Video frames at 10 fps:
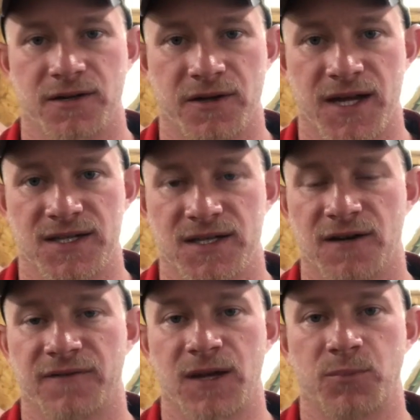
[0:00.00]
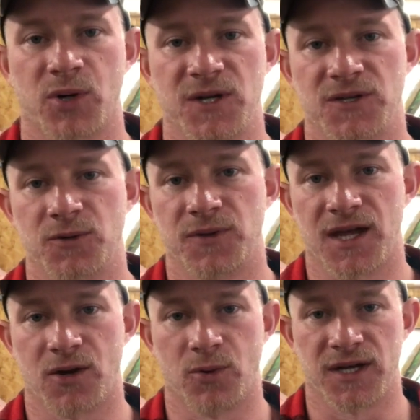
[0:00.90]
and all that stuff, and pretty soon
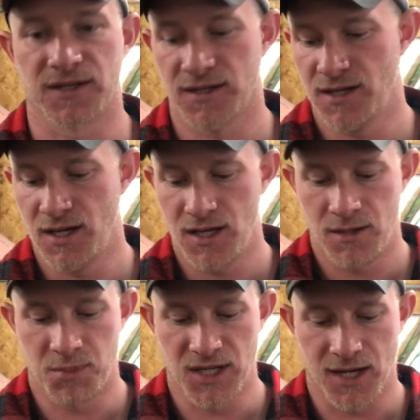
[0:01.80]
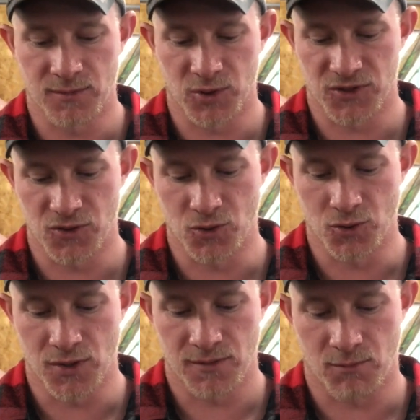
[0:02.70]
they quit being able
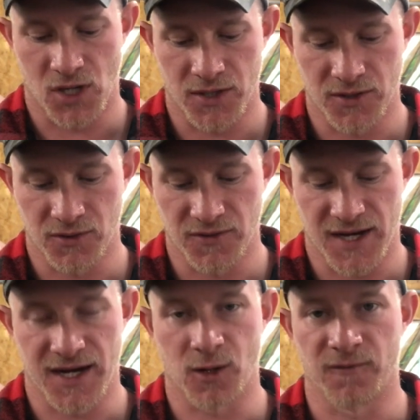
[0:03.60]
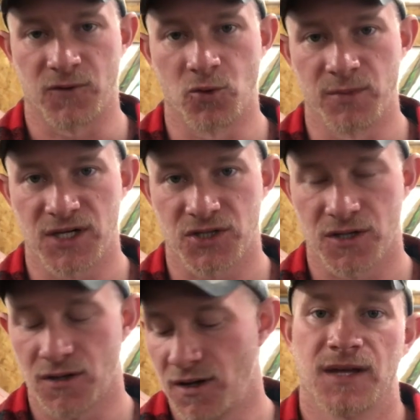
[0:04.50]
to monitor that air-fuel
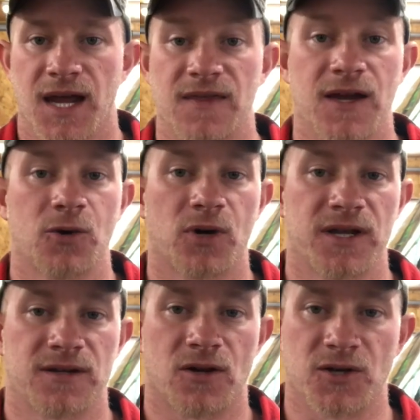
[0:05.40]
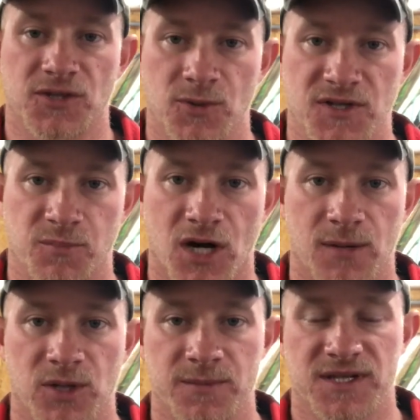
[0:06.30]
mixture, and then you run into all sorts of
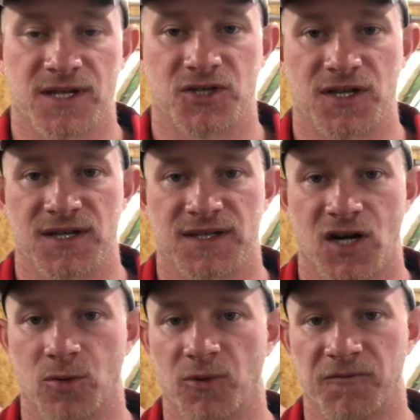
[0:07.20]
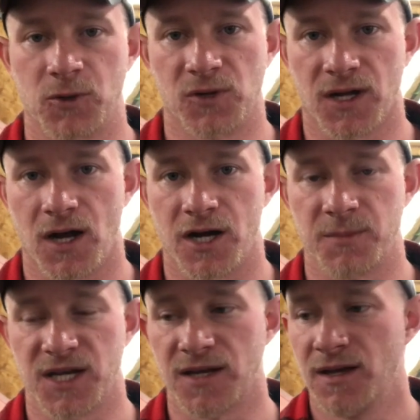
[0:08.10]
problems such as terrible fuel
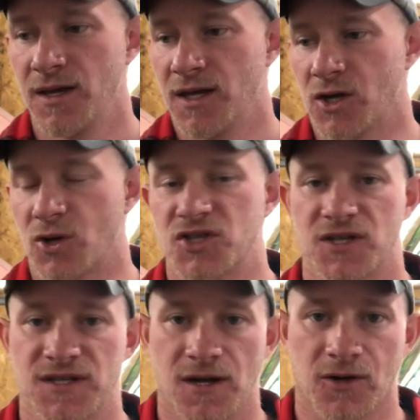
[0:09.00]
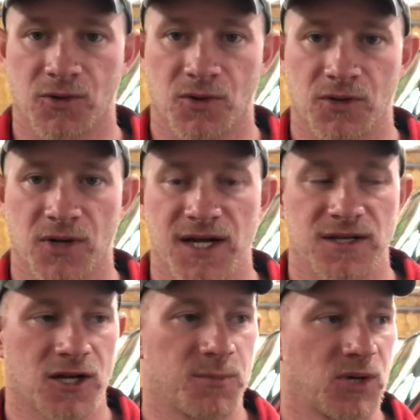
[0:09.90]
economy. Your engine's not going to run right.
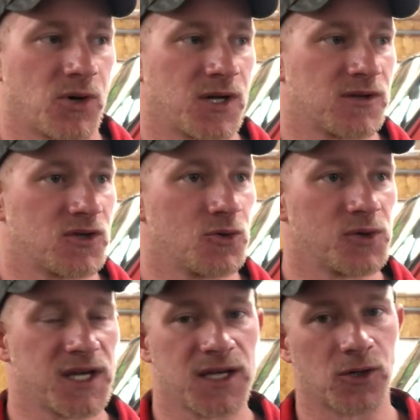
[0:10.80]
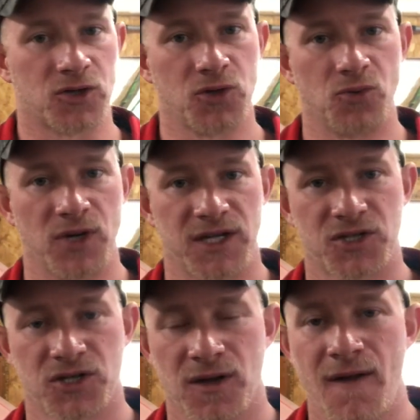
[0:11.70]
It could be running too lean or too
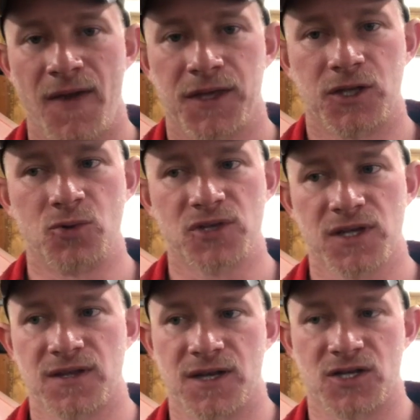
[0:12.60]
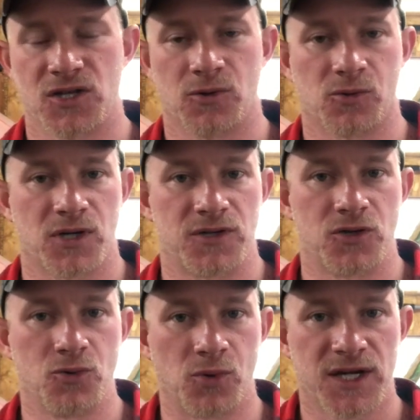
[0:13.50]
rich. Usually the engine will run
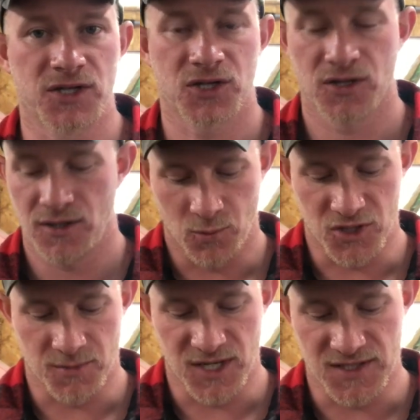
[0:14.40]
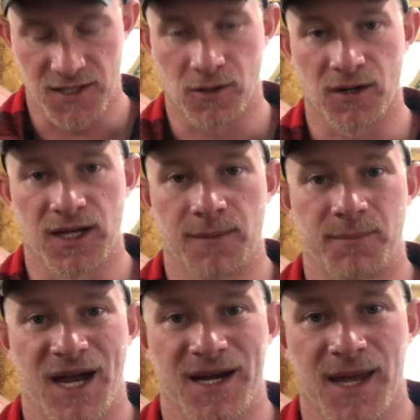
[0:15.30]
too rich, which means that you're going to
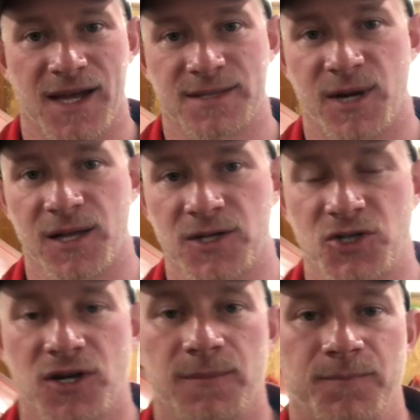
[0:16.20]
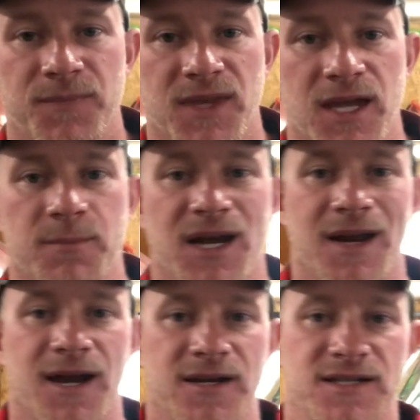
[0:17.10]
get bad gas mileage. In my
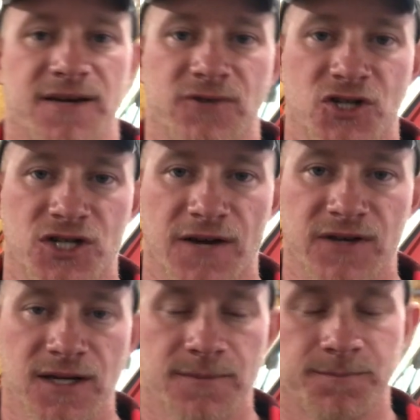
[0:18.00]
97 Chevy,